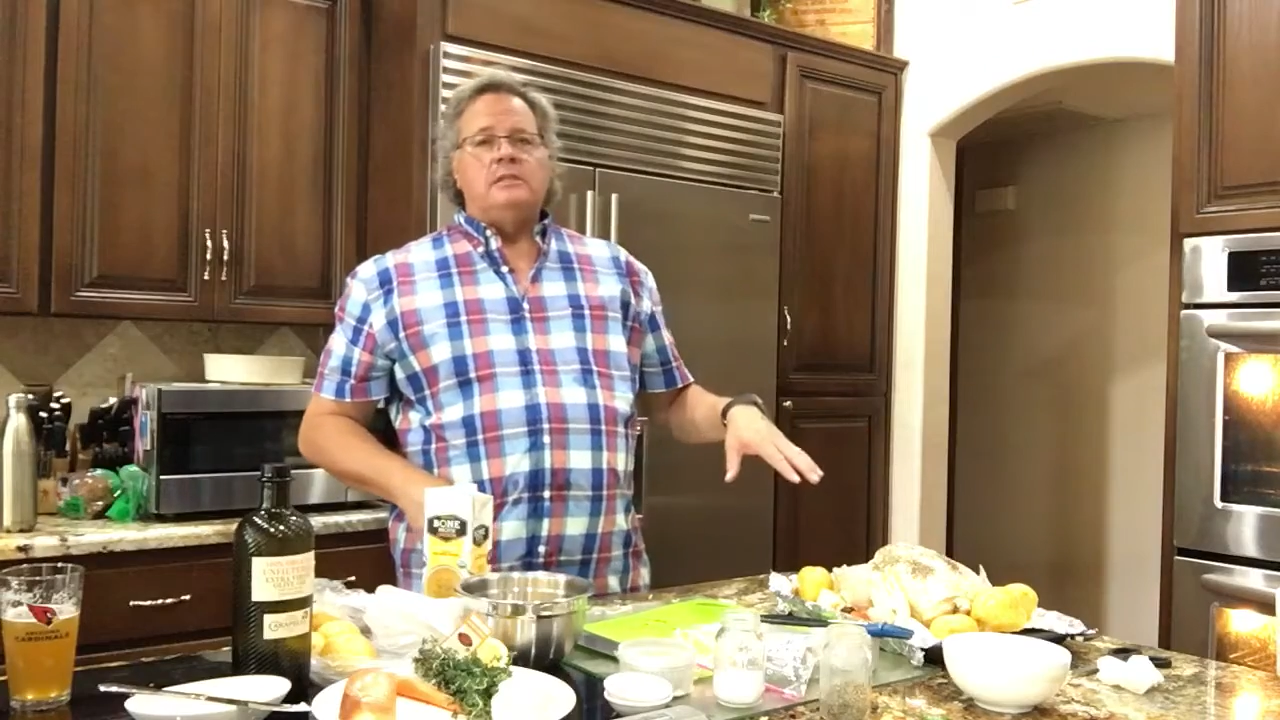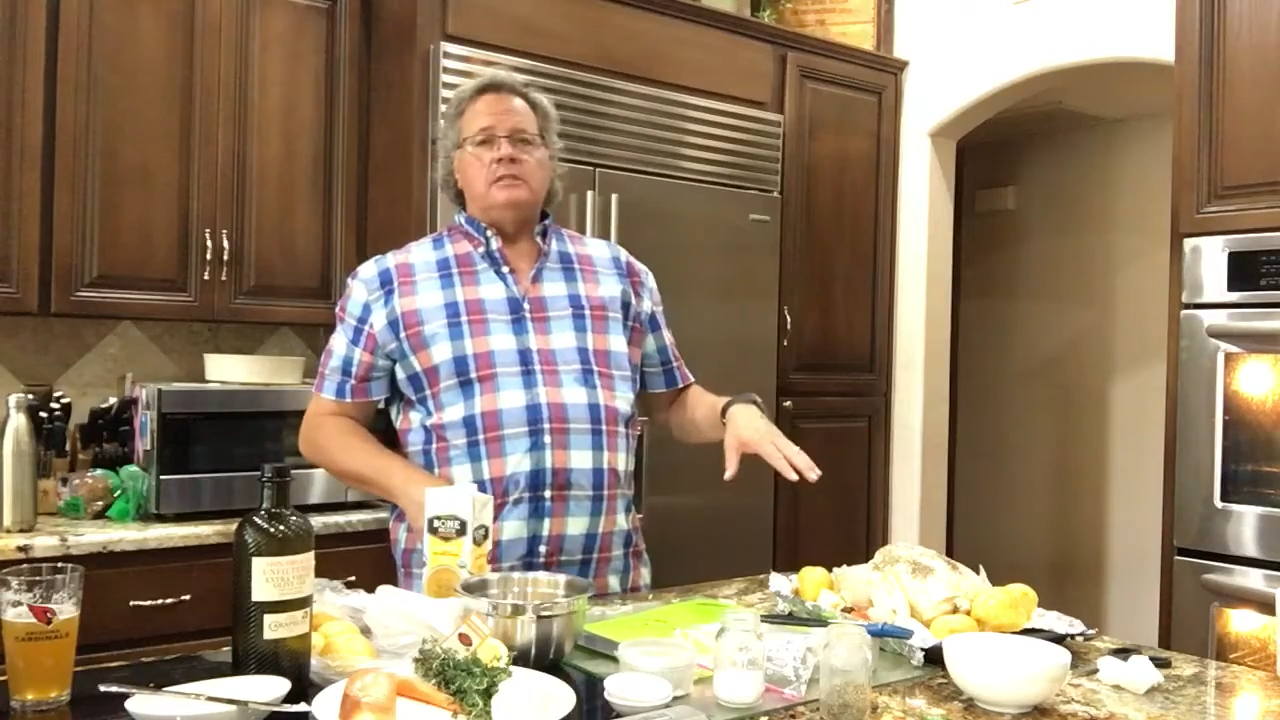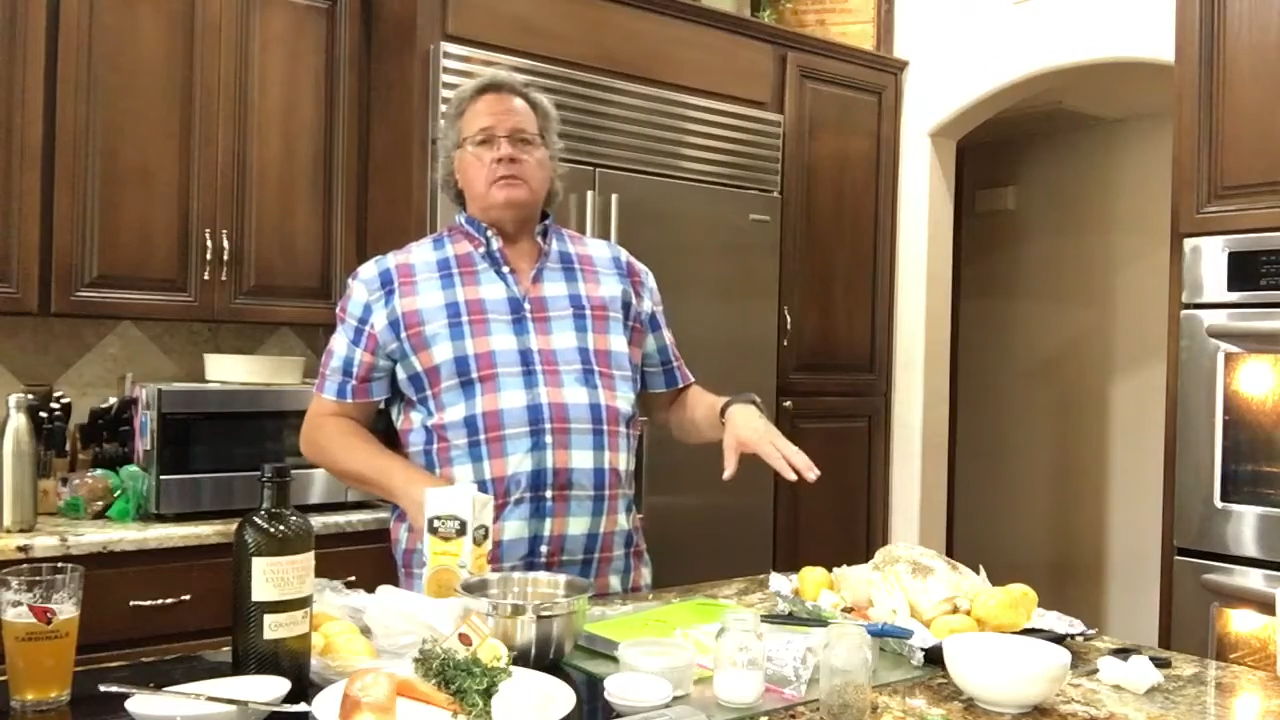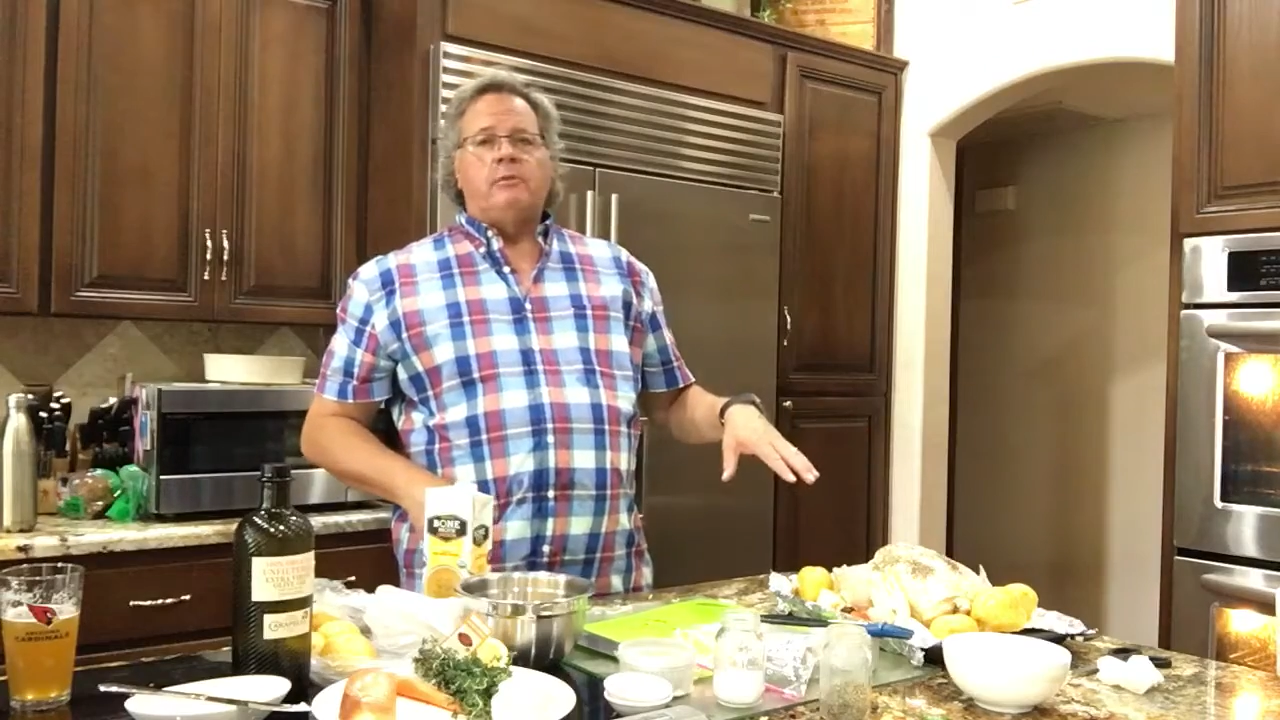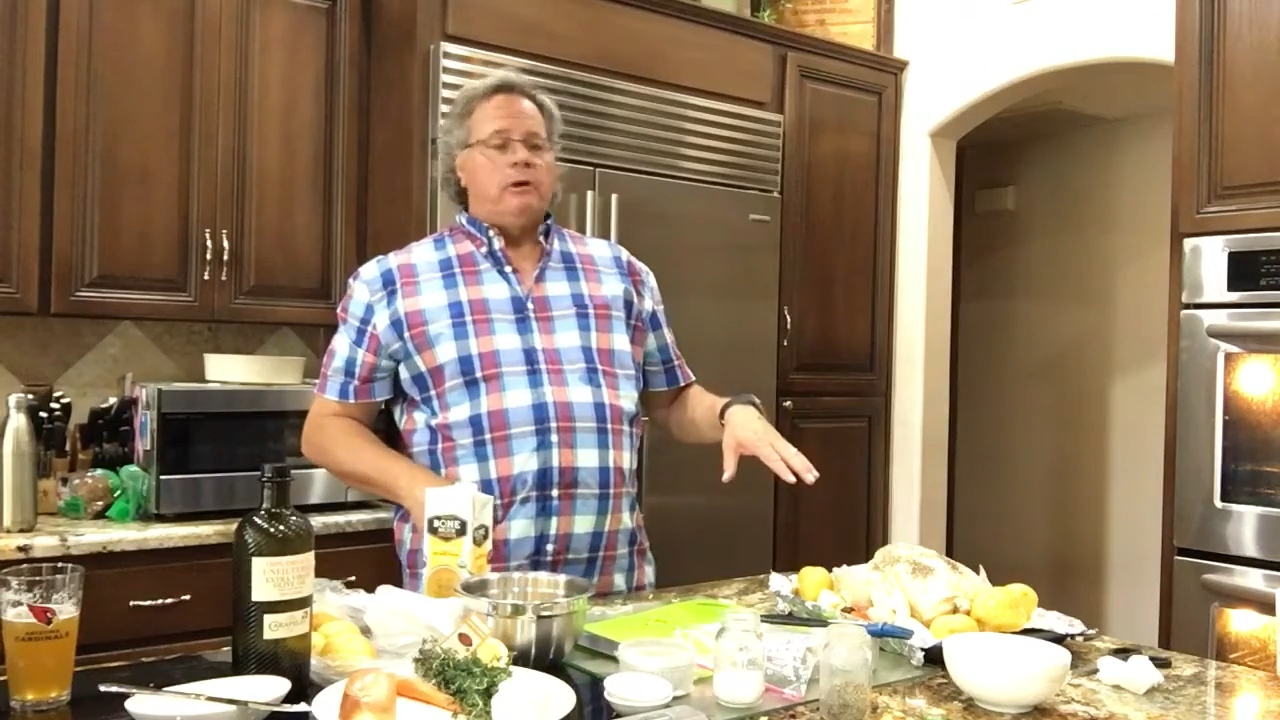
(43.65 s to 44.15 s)

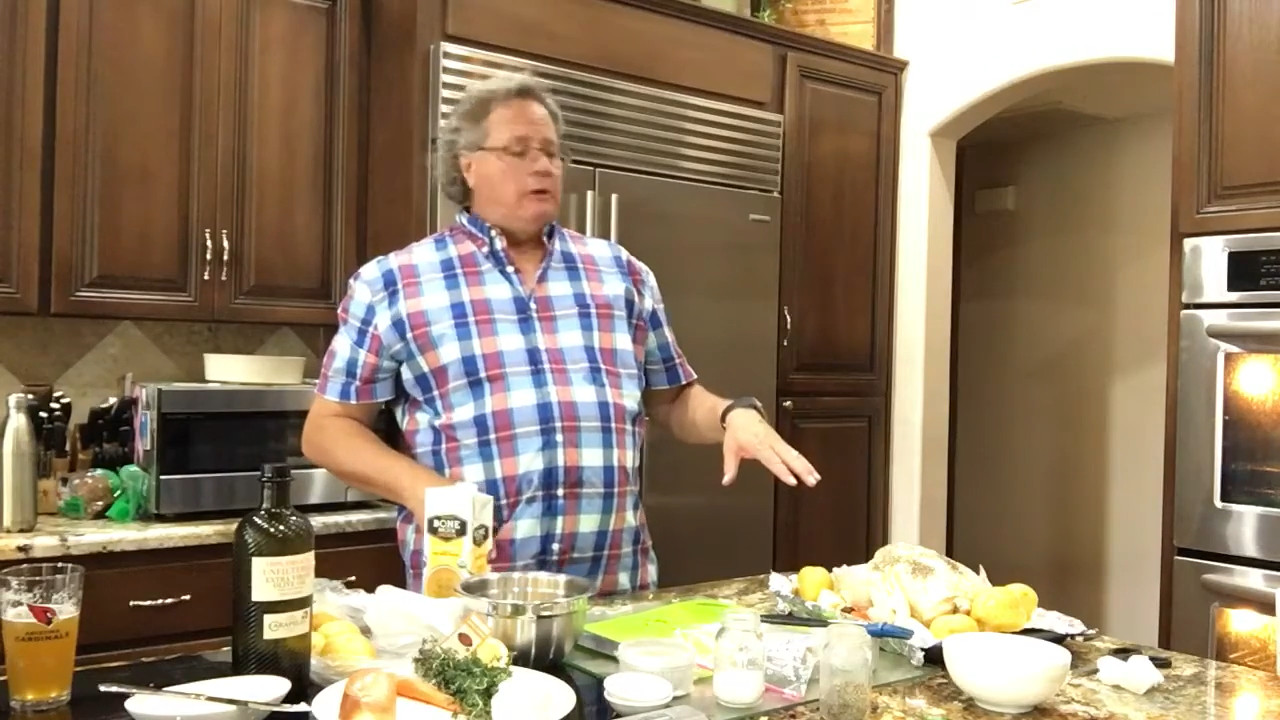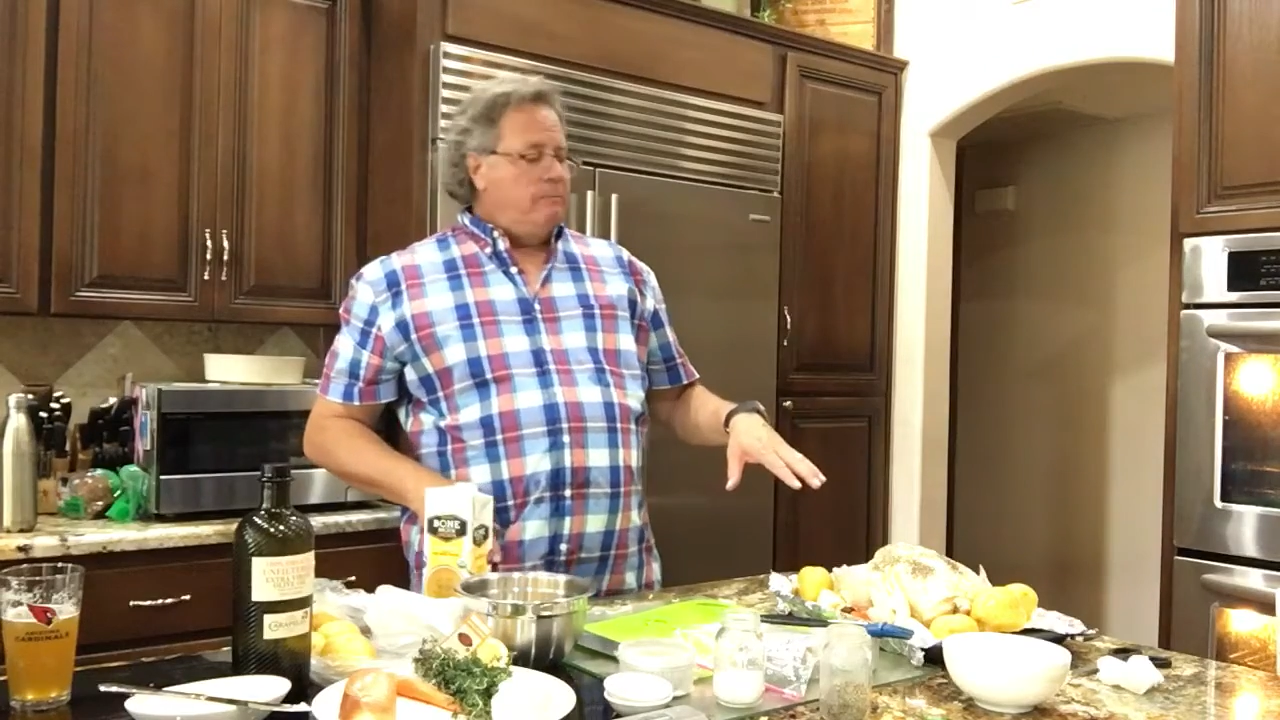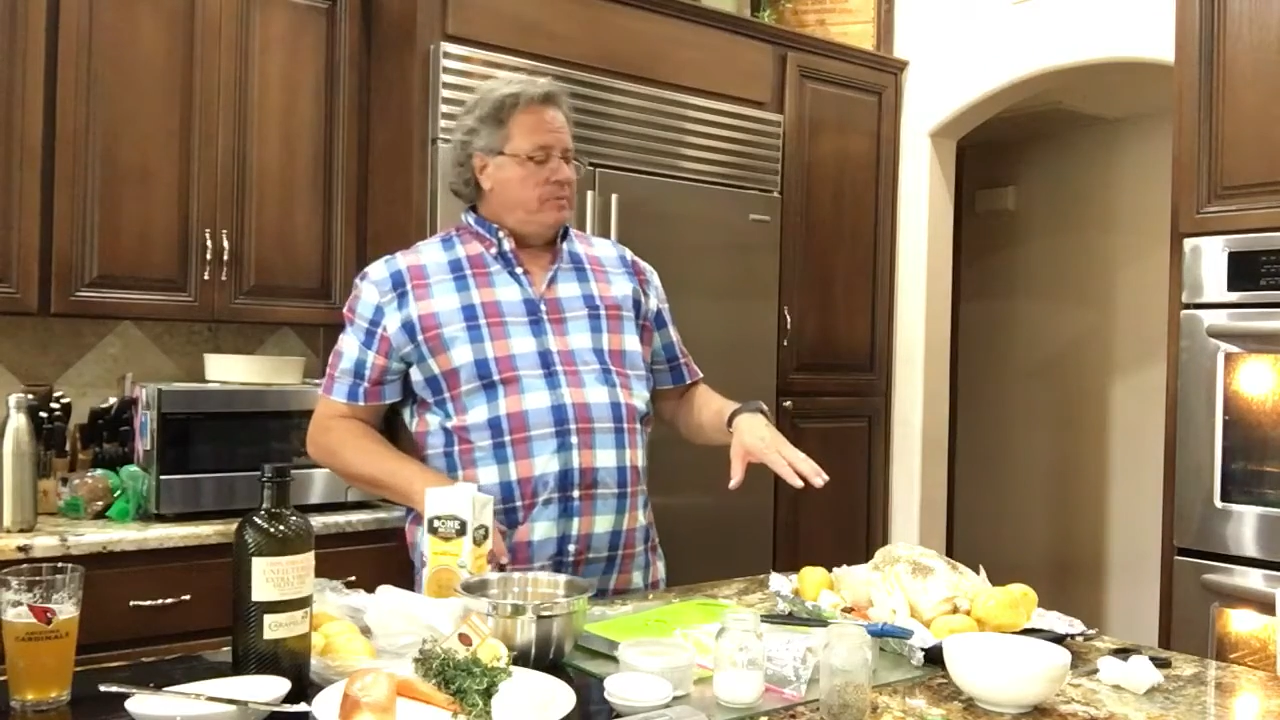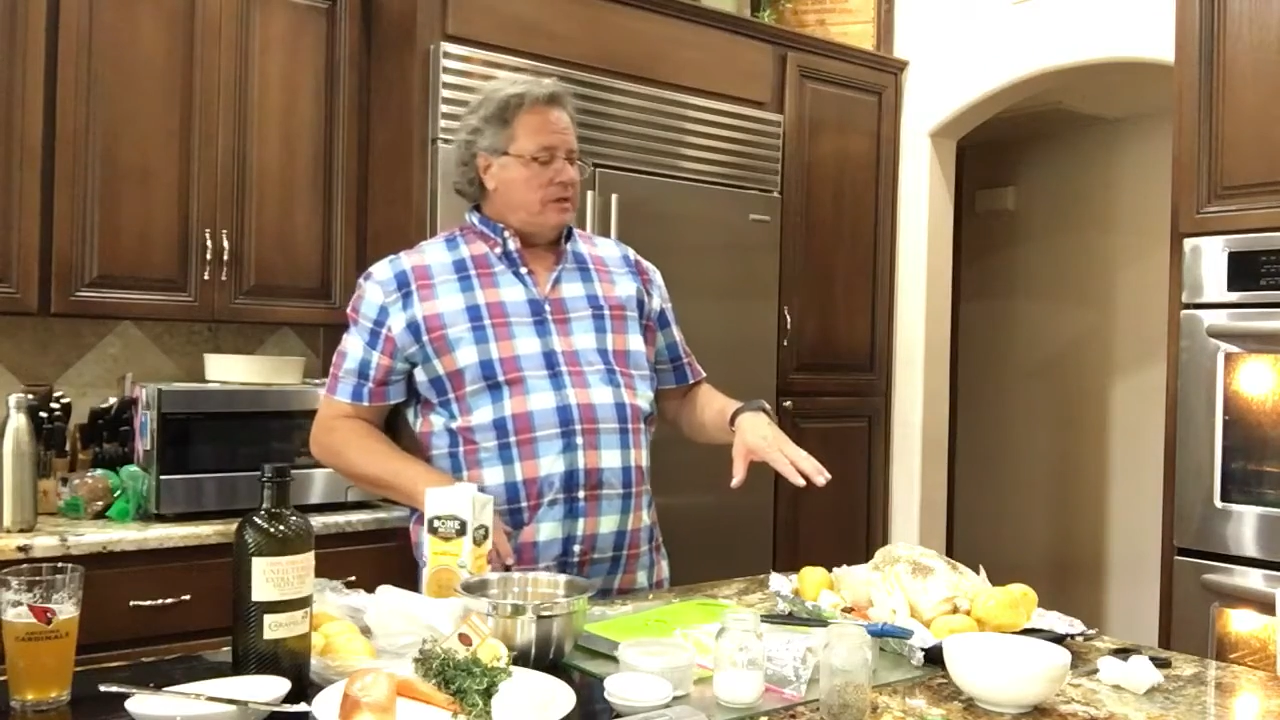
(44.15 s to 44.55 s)
this bird,